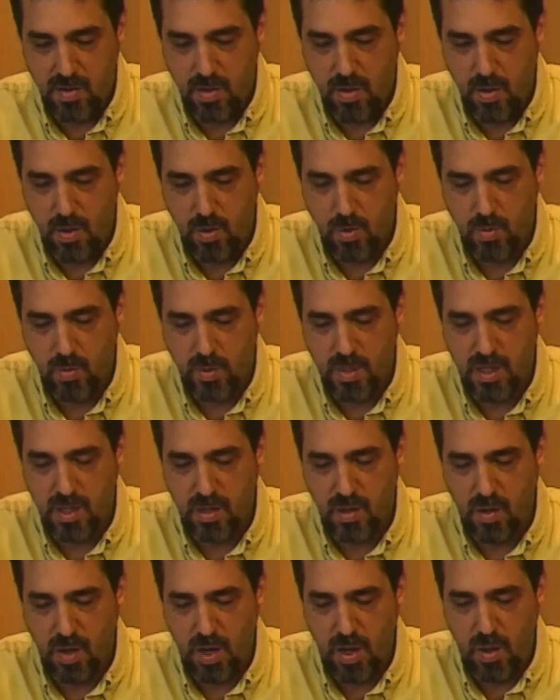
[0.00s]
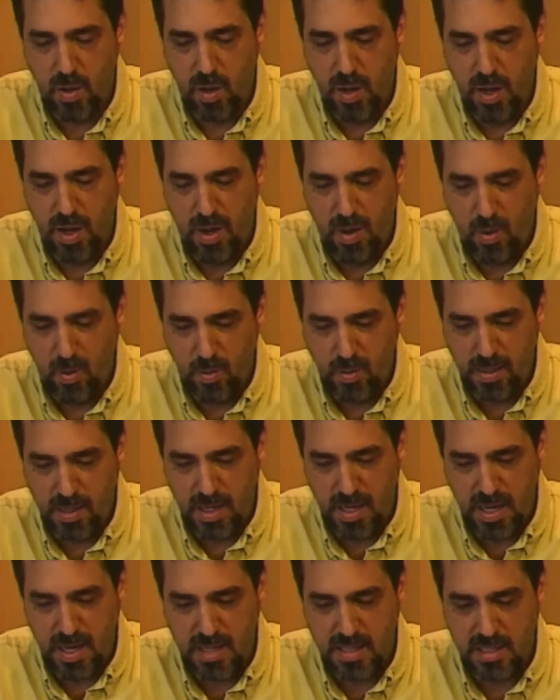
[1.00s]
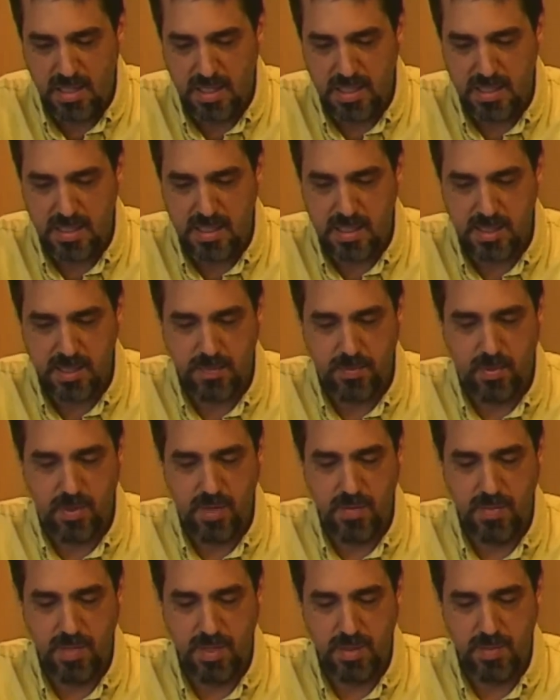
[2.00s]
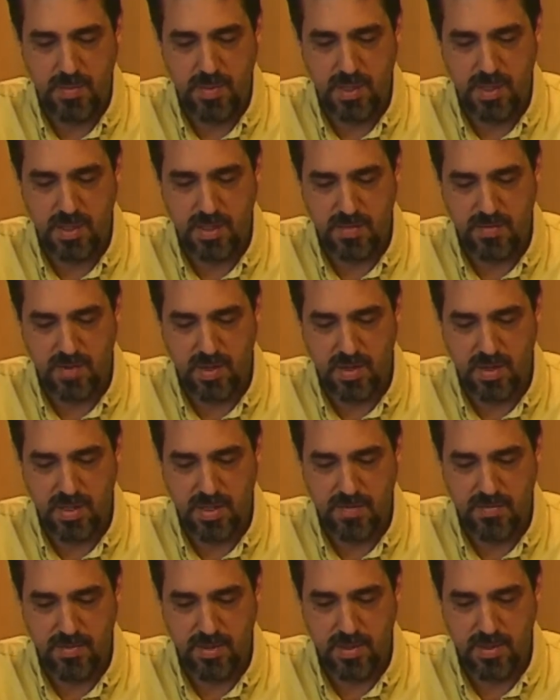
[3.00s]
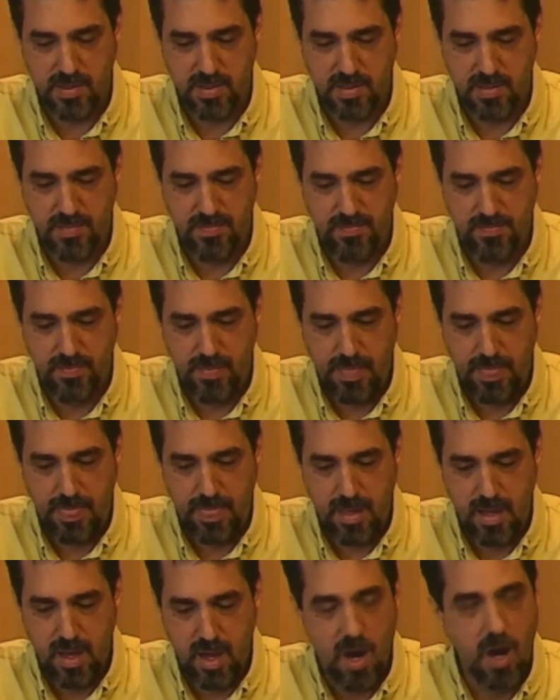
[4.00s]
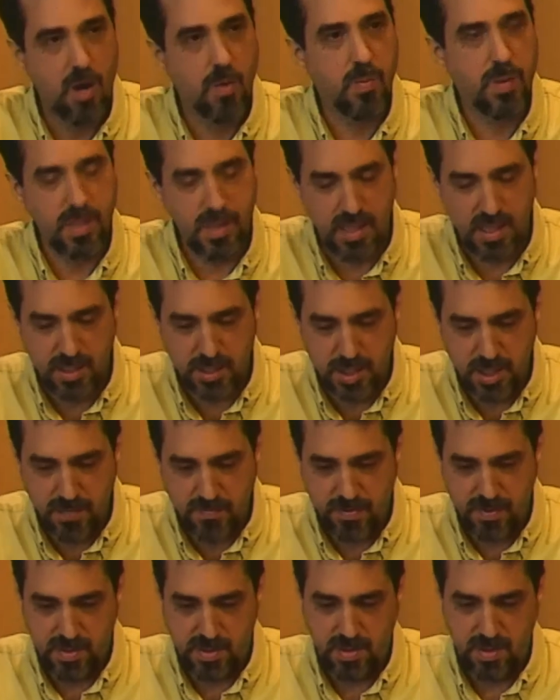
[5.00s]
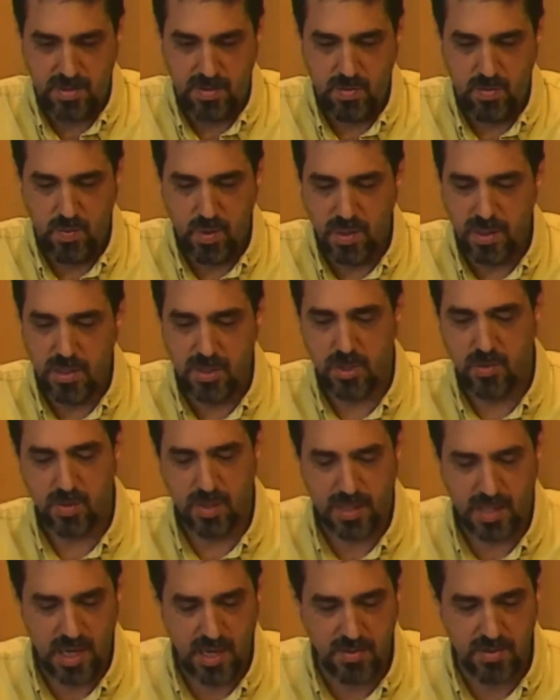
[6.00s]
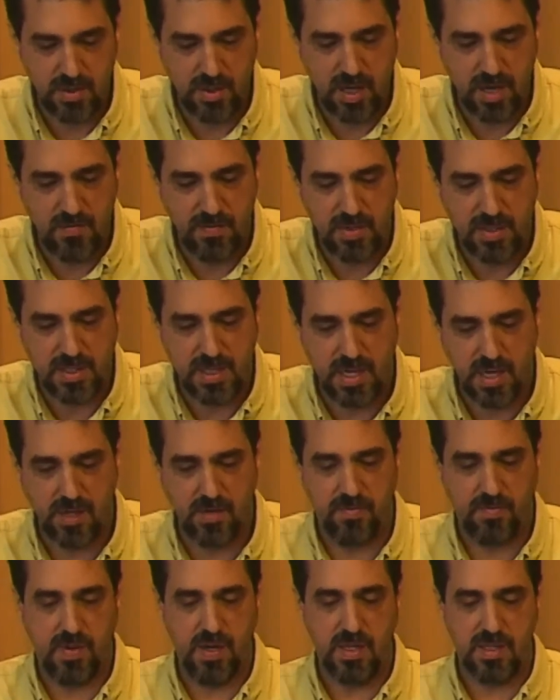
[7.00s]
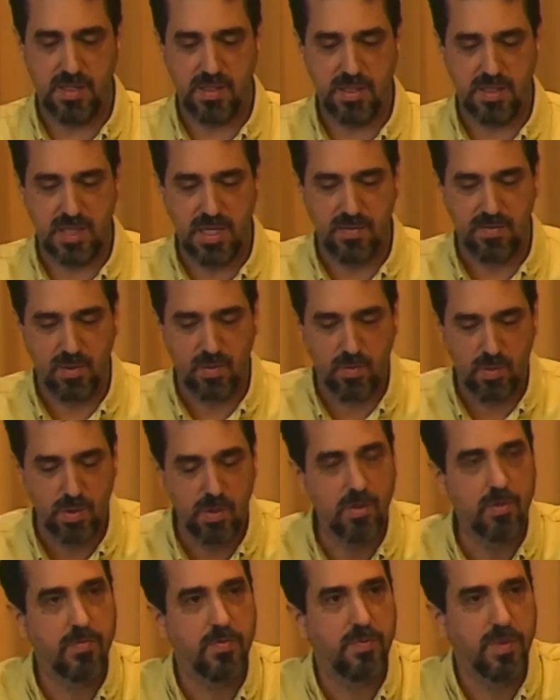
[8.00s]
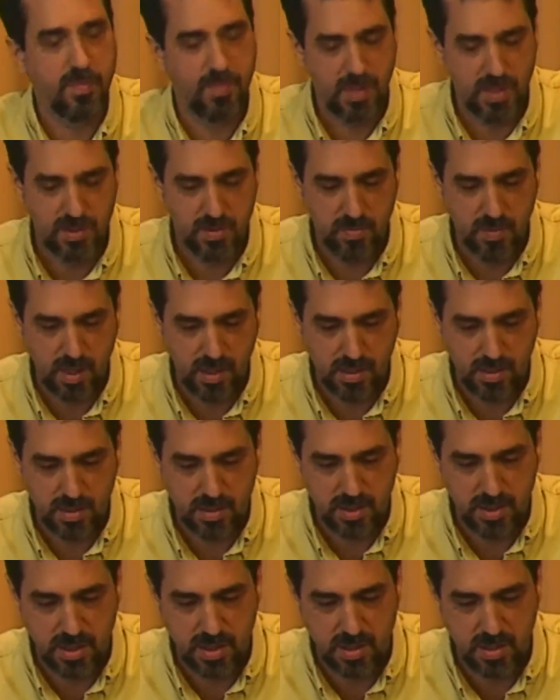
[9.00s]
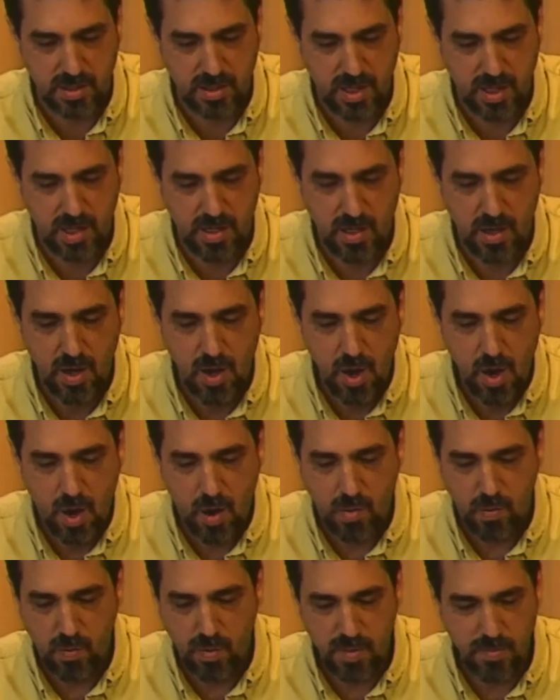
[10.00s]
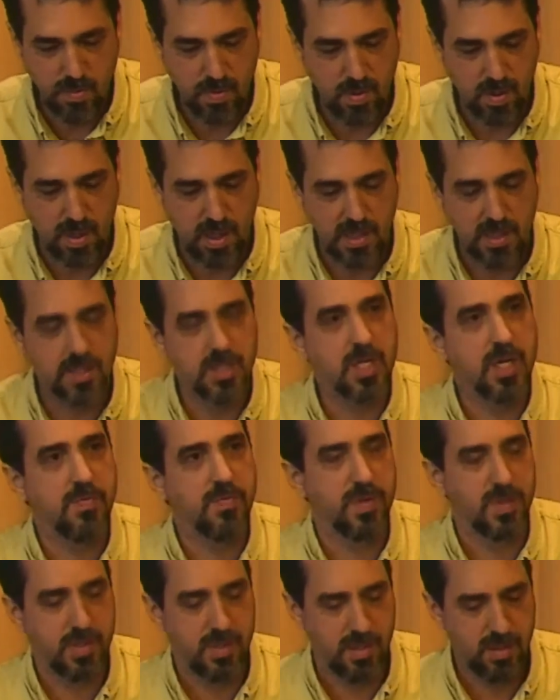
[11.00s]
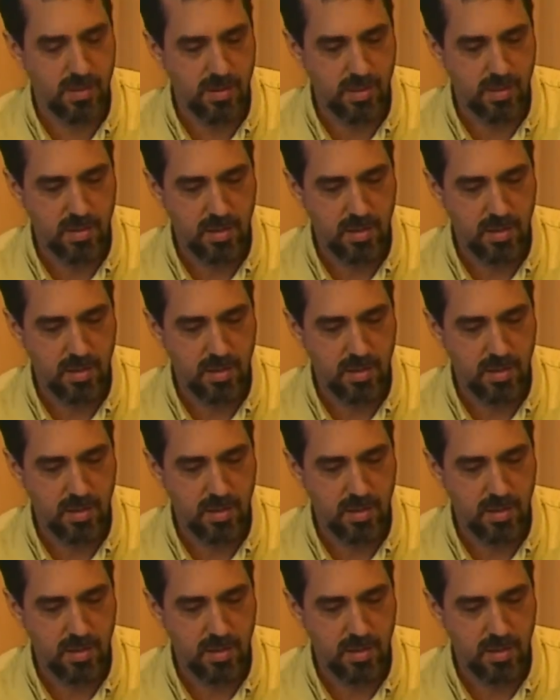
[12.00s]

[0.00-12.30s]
or will we only add to his disappointment because of our indifference? Are we like Jefferson, willing to encounter every sacrifice to save the world from this reckless genocide? Or are we more like Jefferson,